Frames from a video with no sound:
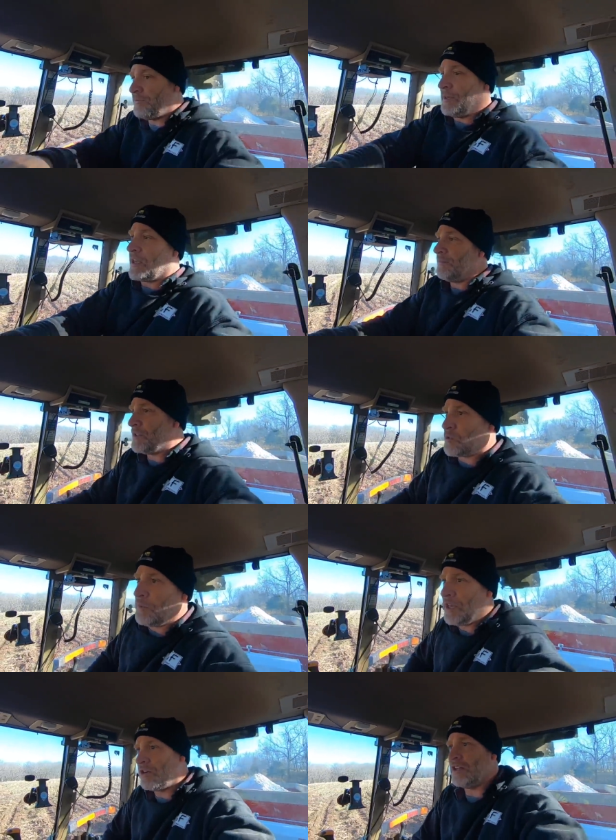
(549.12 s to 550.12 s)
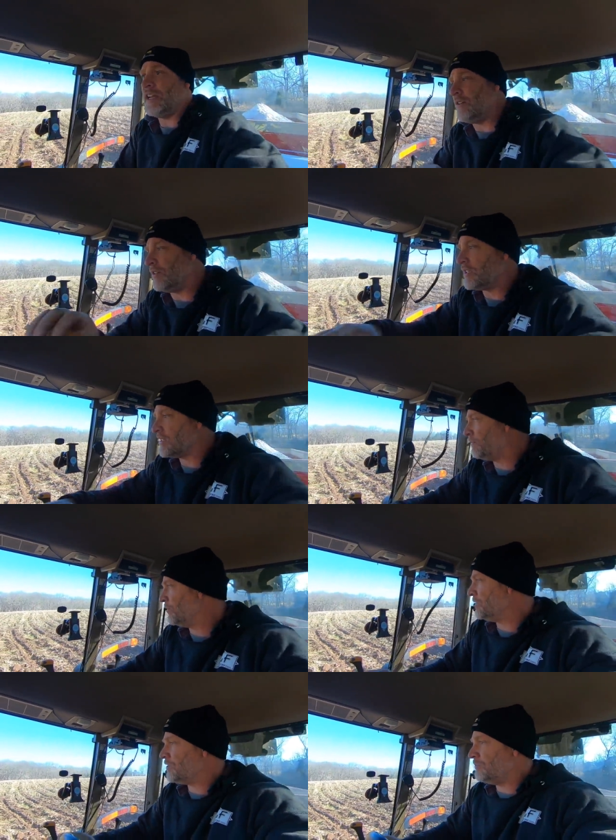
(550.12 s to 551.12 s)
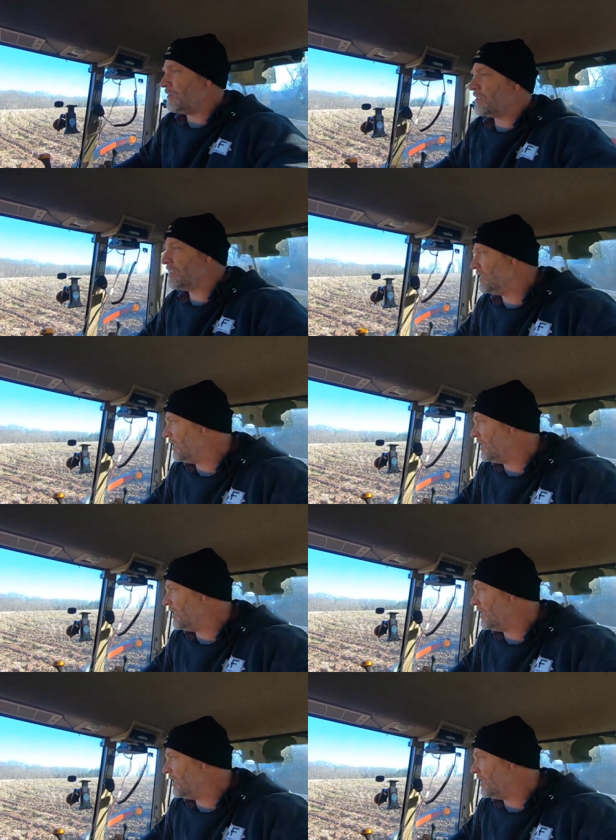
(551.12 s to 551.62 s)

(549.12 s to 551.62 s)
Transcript: to pick up the speed on that one because I'm putting too much to